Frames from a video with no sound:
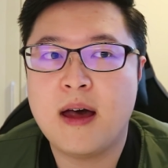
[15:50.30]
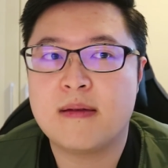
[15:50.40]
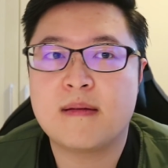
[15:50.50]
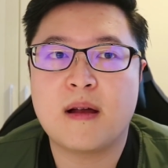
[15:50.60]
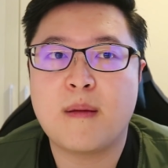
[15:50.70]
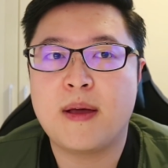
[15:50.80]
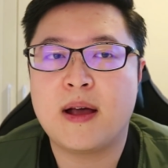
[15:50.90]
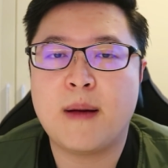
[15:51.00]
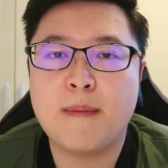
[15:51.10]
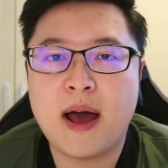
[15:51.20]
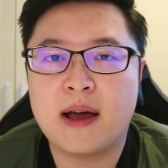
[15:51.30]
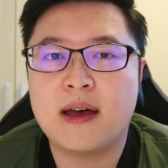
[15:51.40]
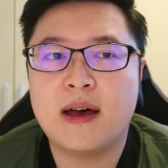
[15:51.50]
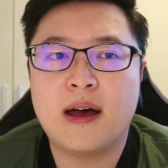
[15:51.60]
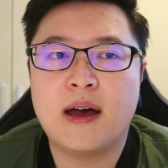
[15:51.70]
it's gonna be come back
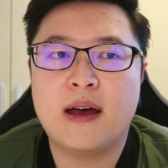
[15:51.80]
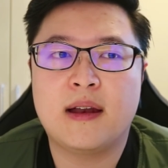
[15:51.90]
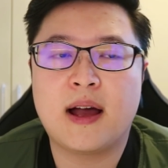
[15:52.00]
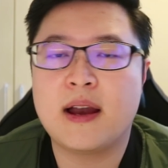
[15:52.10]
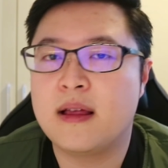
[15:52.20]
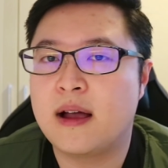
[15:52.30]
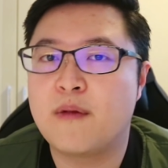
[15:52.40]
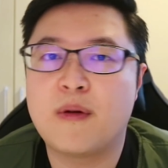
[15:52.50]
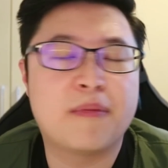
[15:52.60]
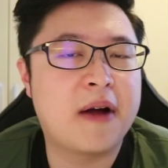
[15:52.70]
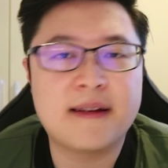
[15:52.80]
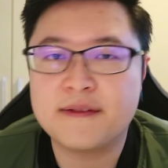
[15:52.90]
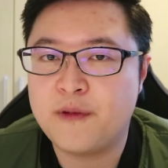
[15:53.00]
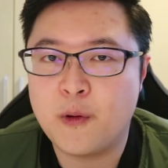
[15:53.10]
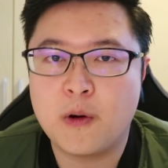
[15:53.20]
in a kind of like a rebranded
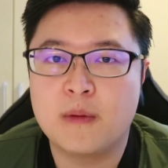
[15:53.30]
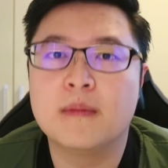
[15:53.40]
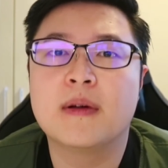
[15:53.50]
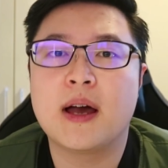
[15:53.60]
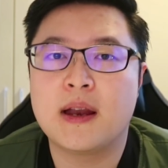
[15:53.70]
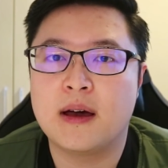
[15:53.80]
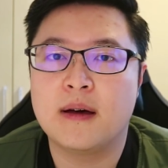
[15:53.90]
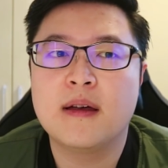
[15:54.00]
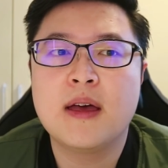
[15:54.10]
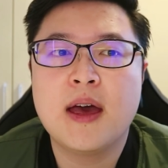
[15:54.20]
form, kind of